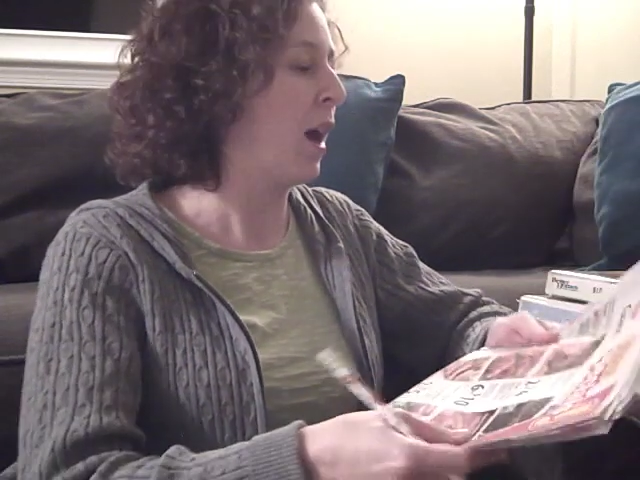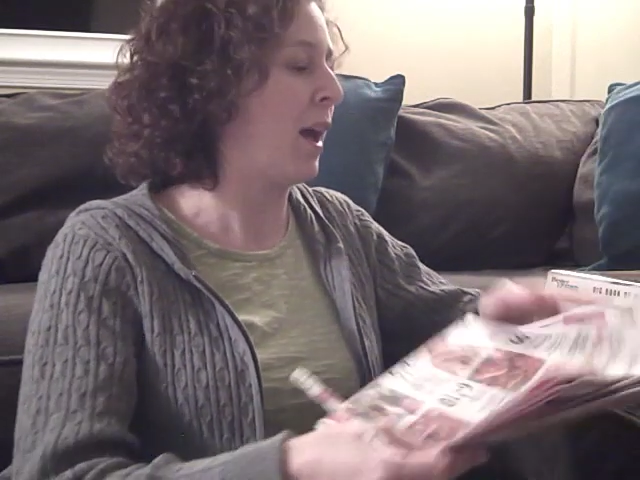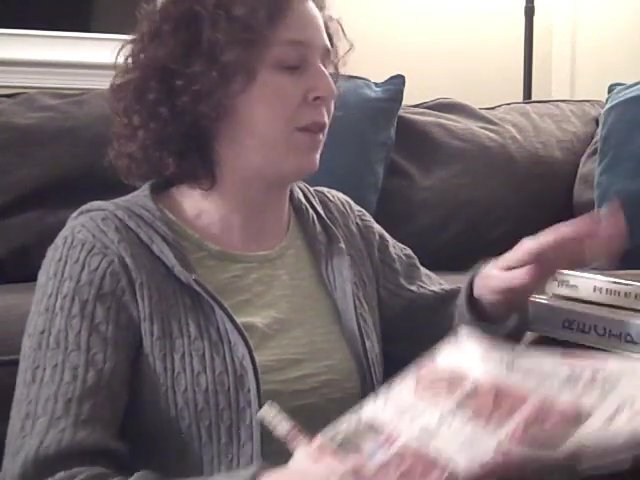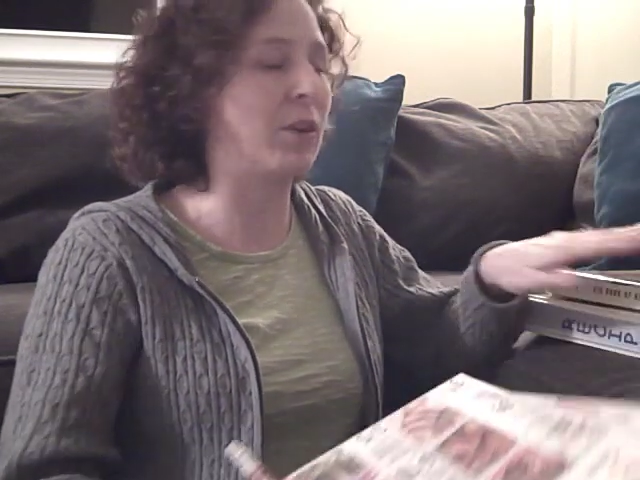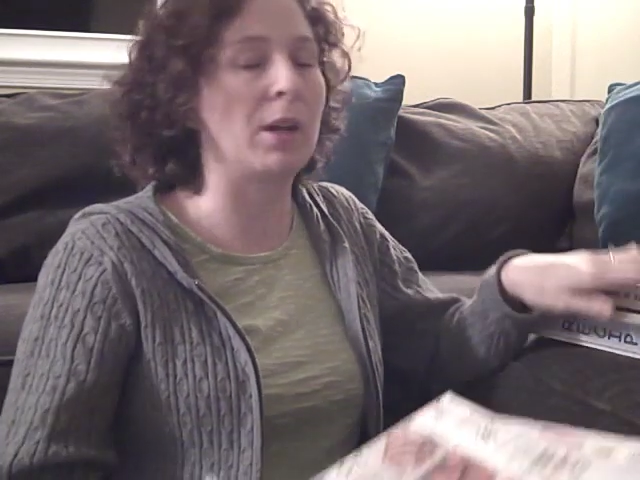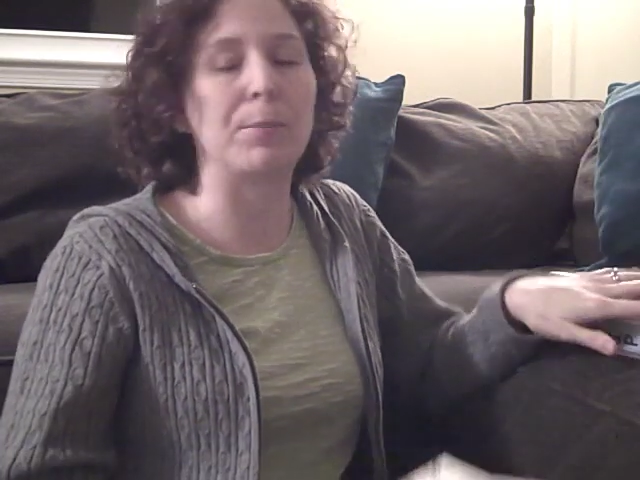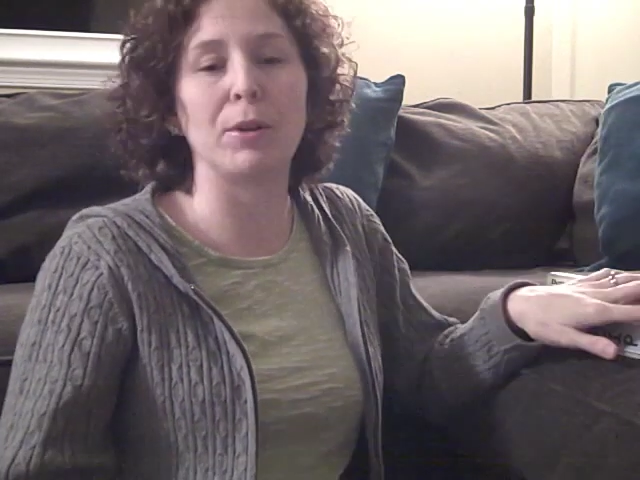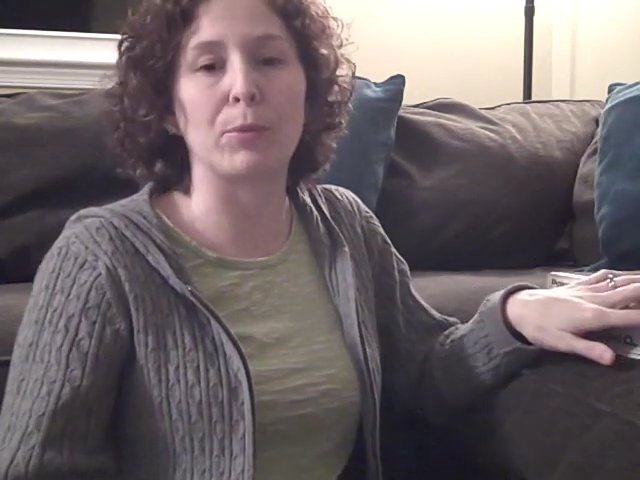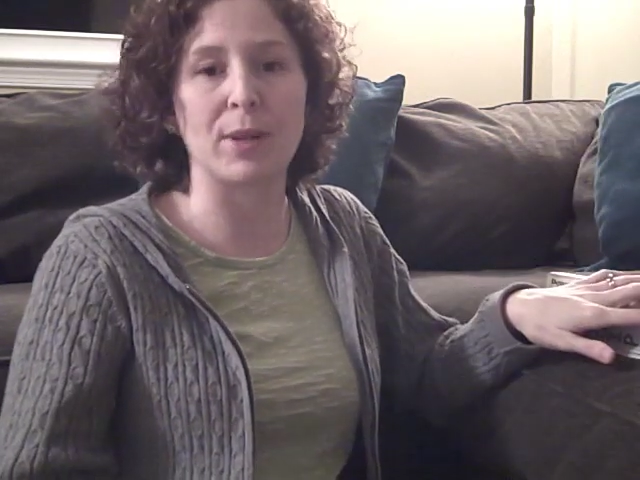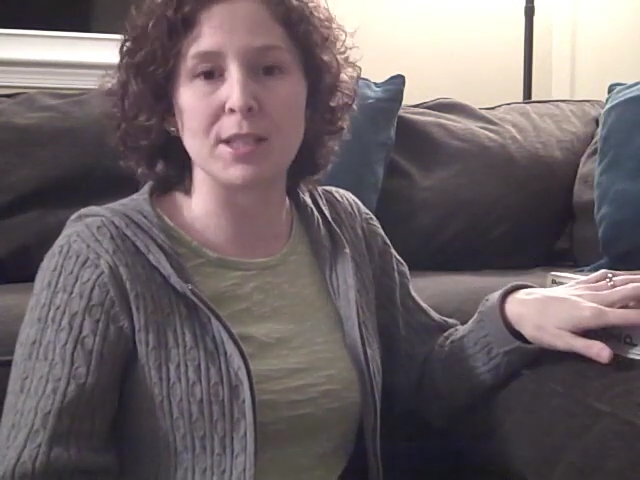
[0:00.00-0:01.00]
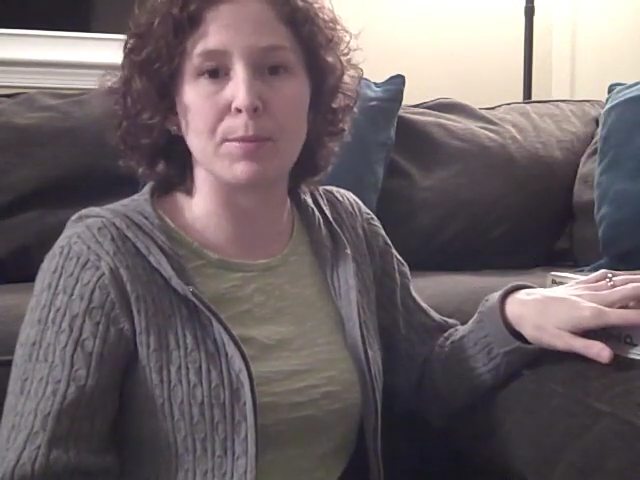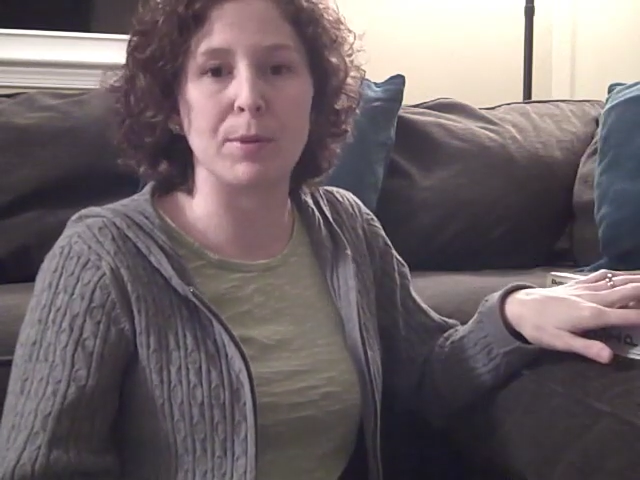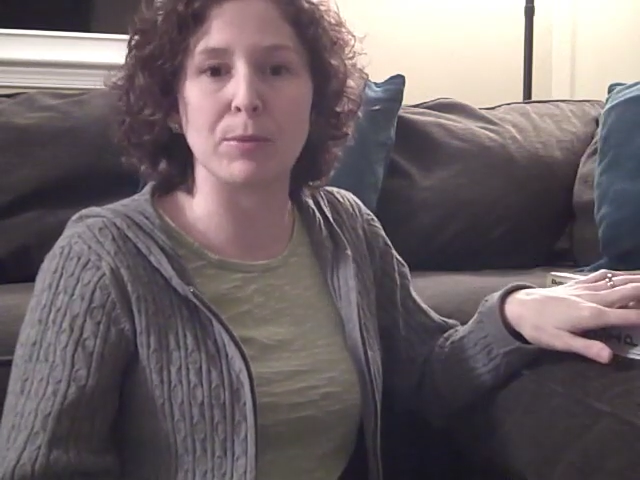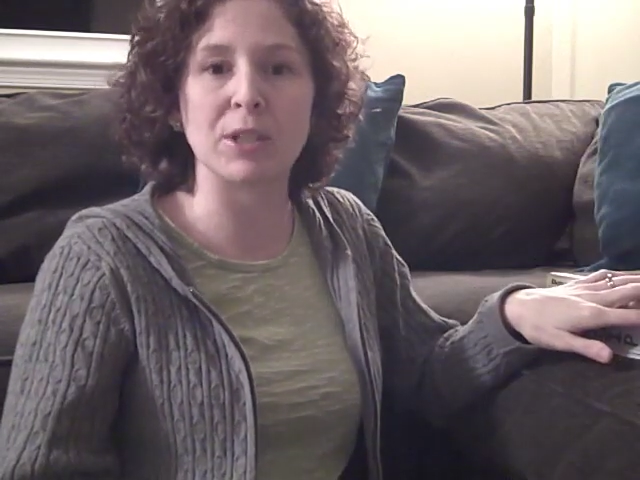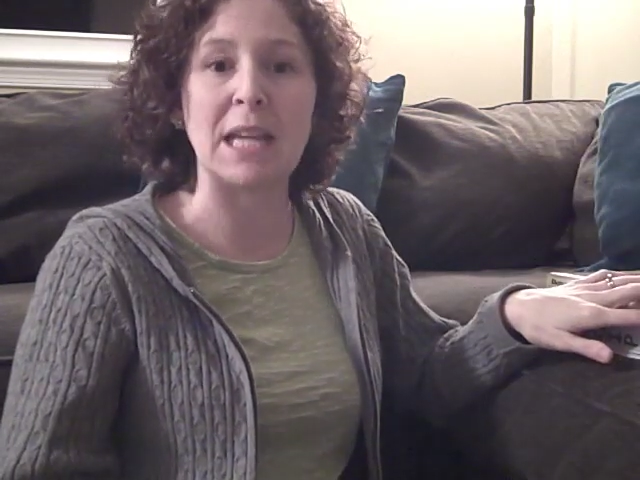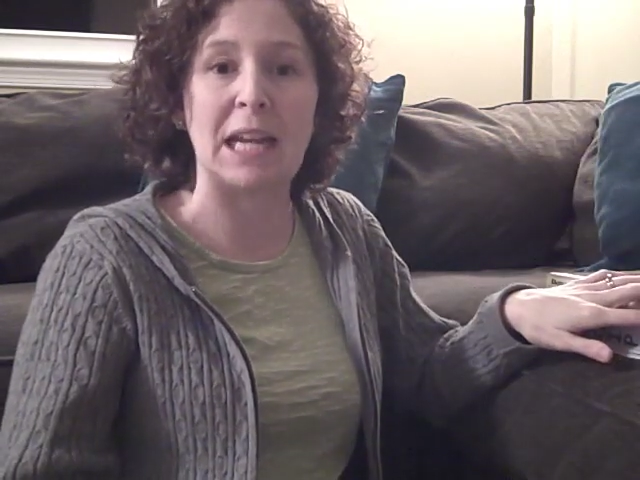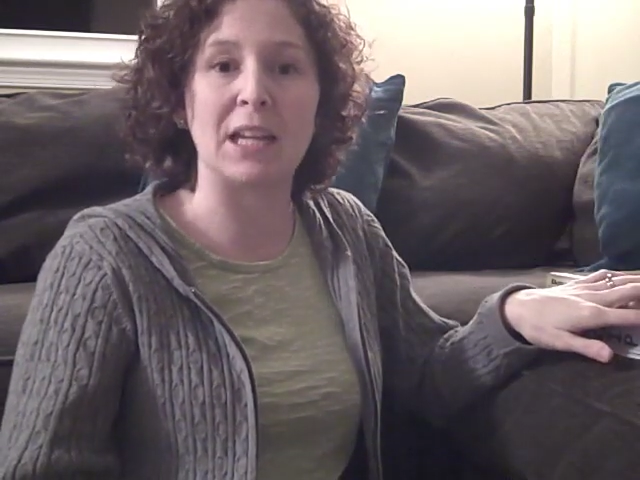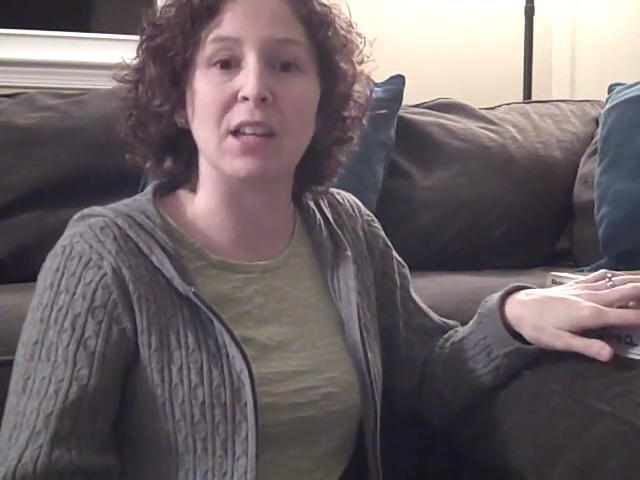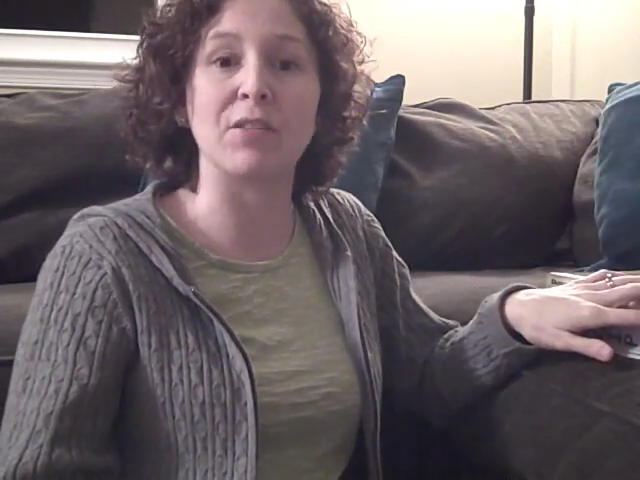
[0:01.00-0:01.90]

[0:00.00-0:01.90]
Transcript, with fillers: I have a couple of recipe books handy